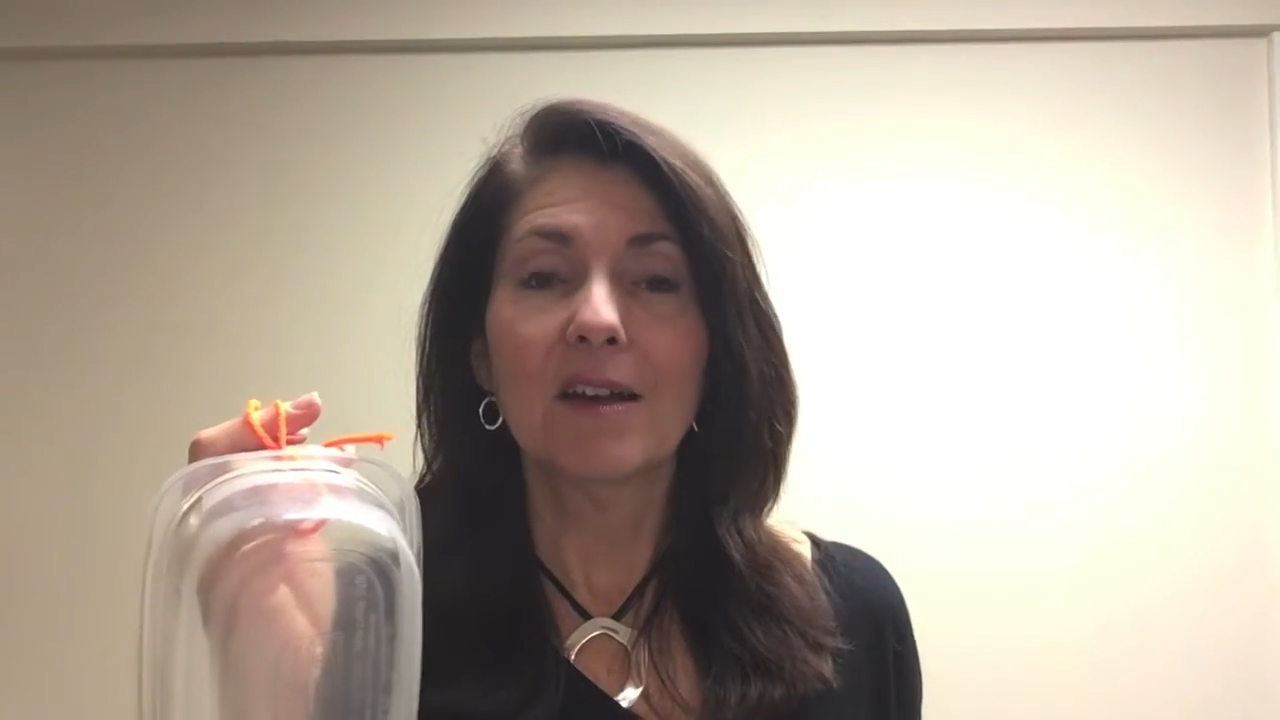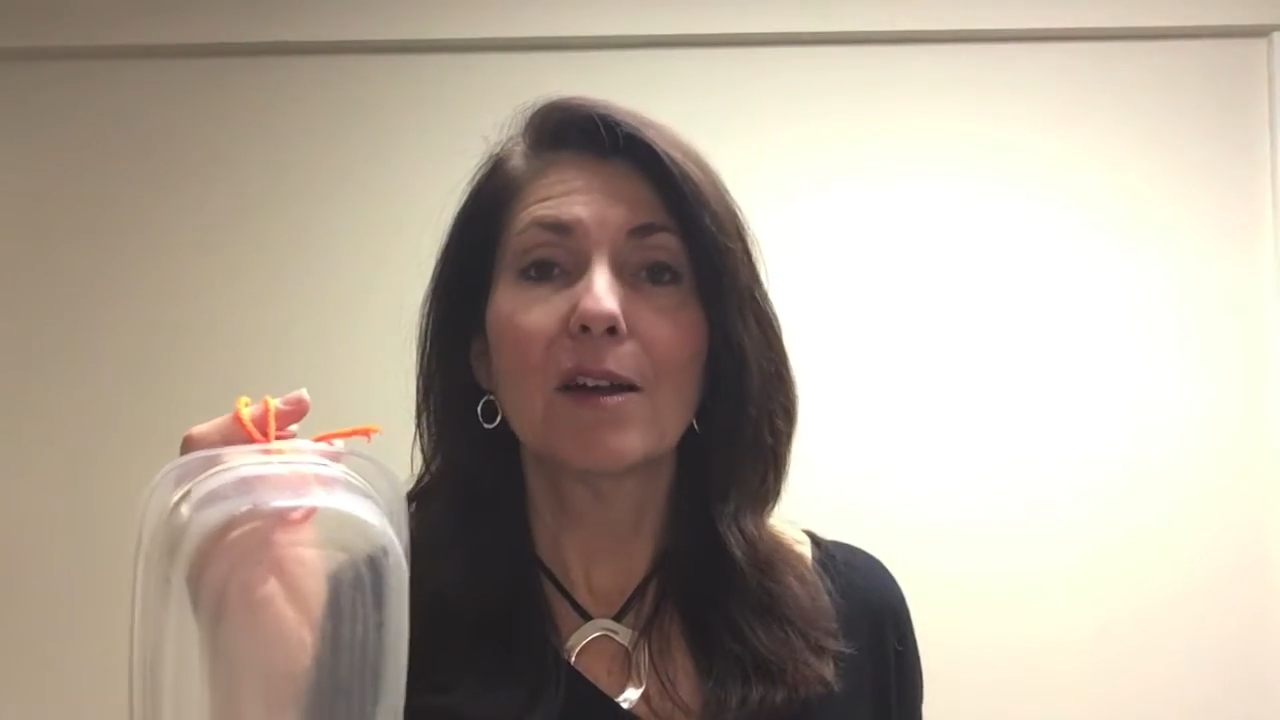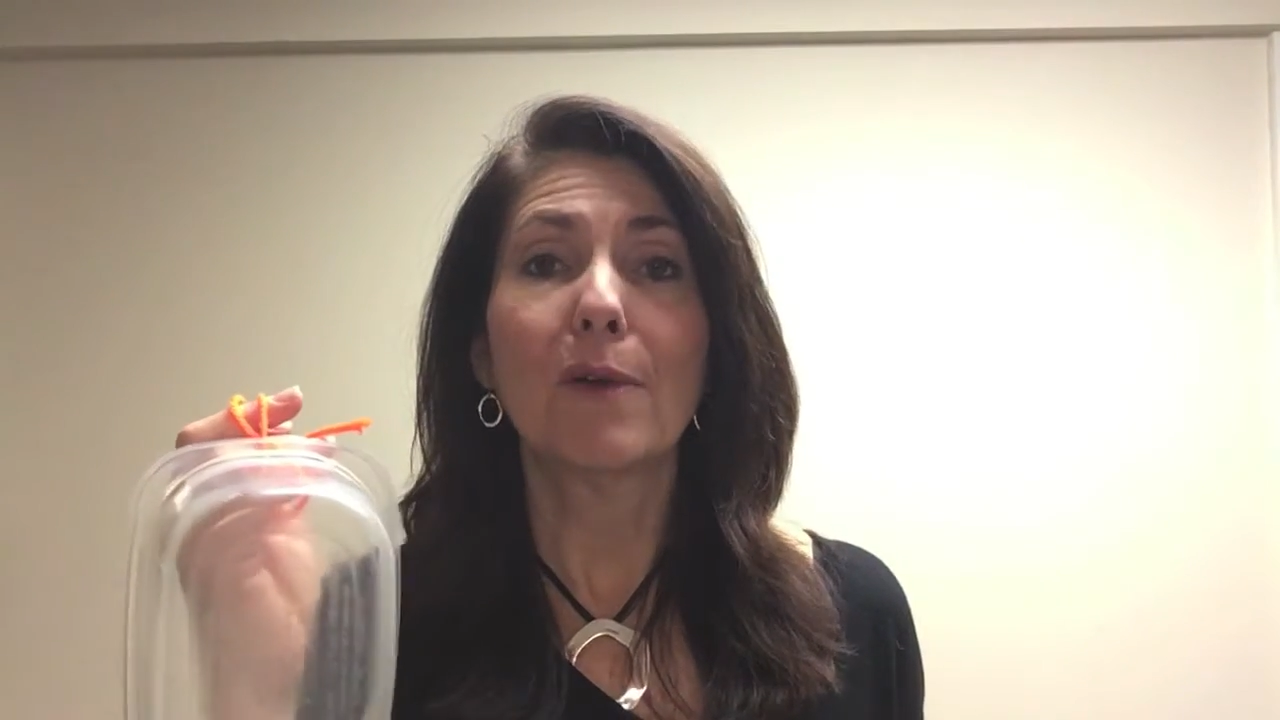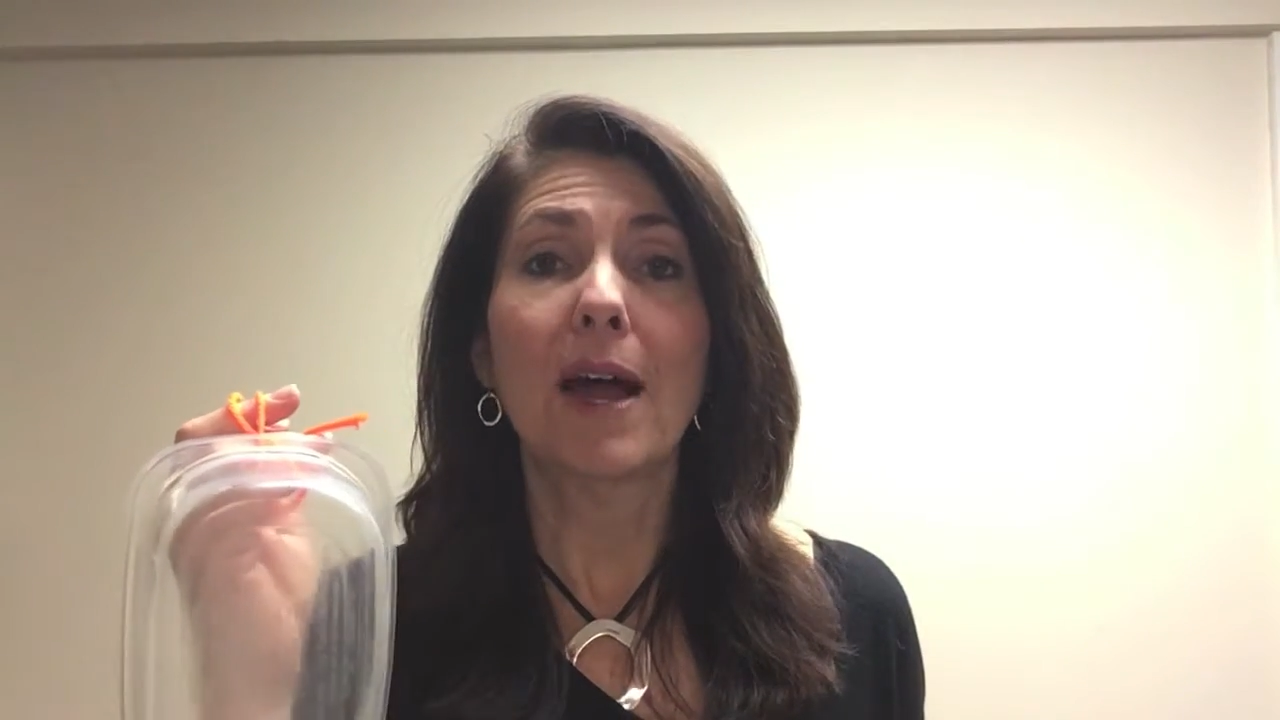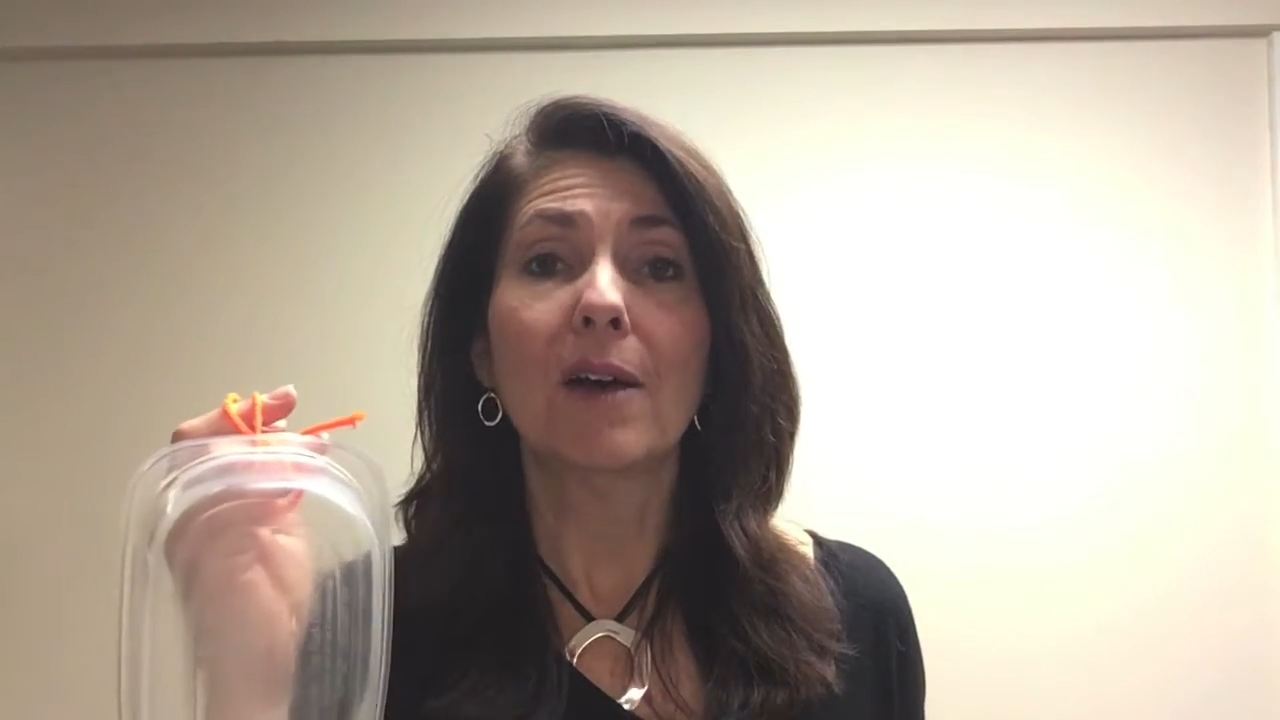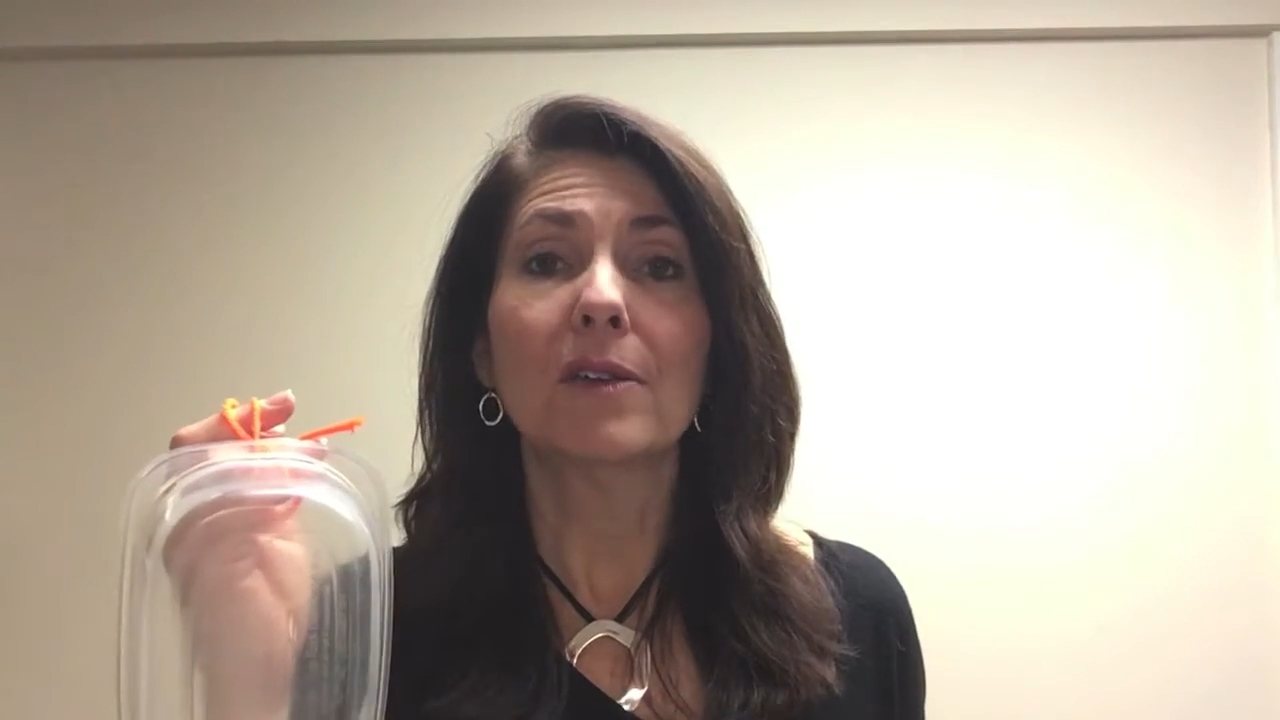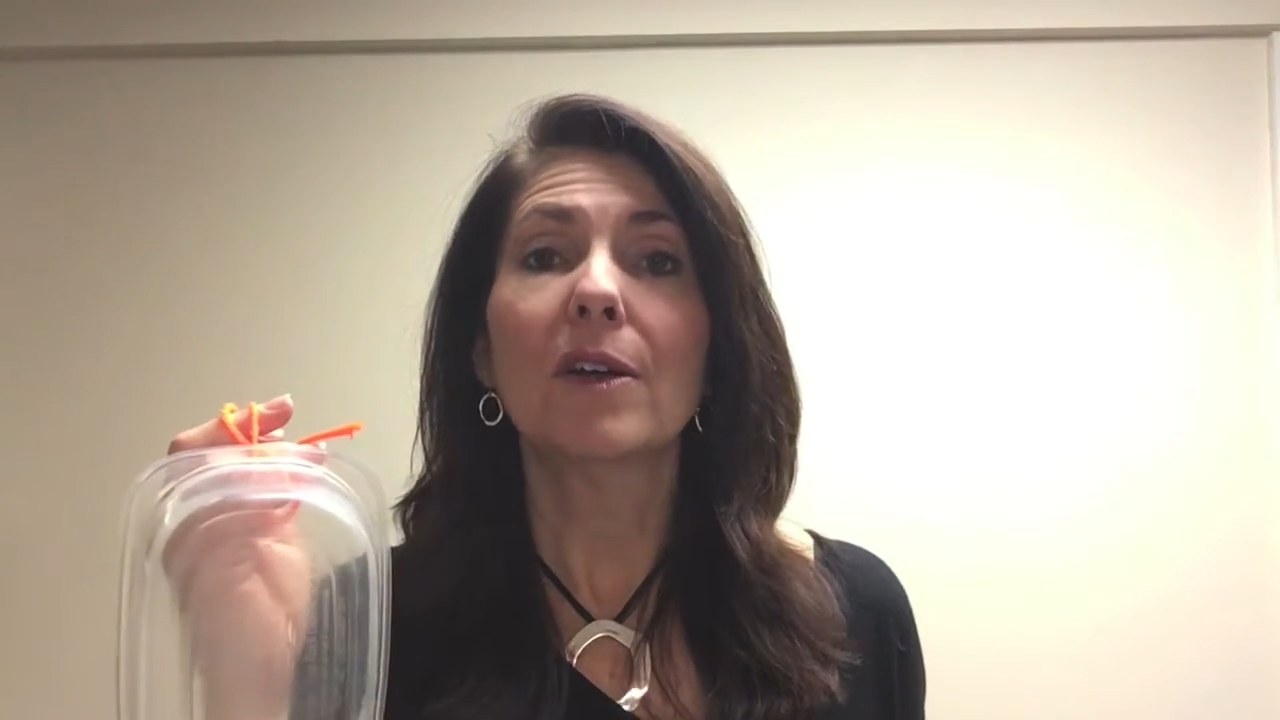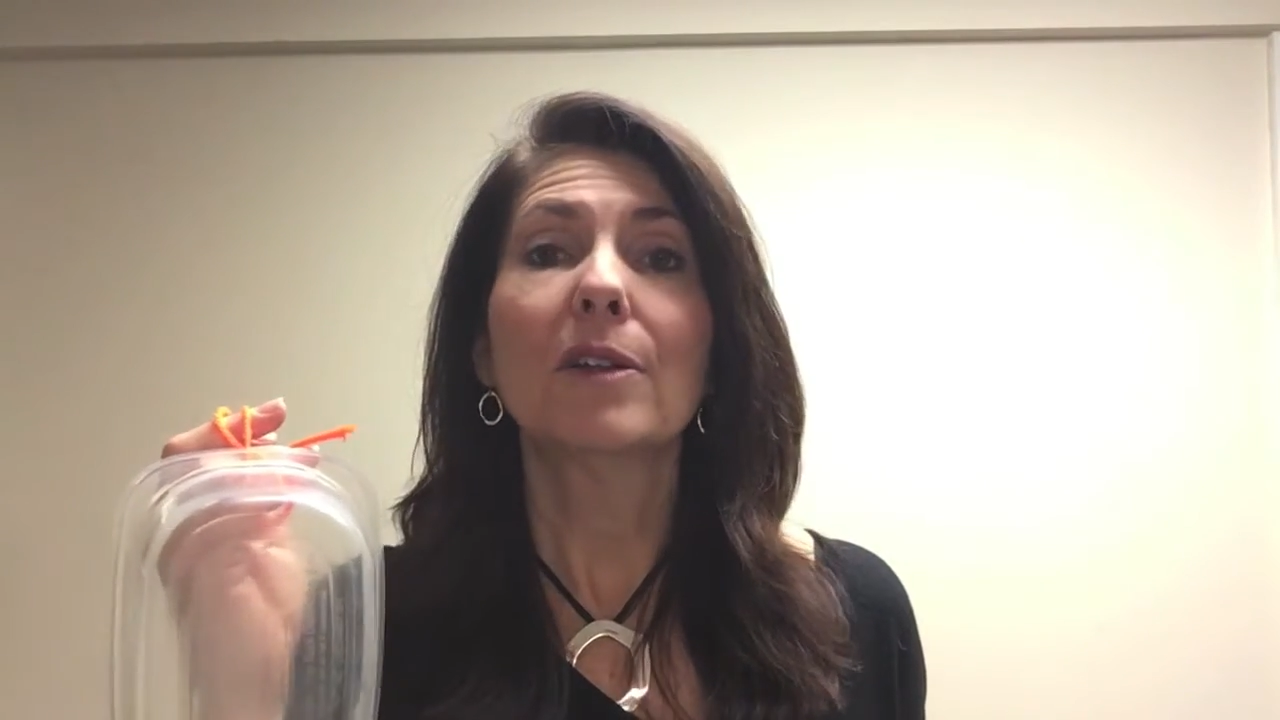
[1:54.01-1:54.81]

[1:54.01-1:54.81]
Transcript: around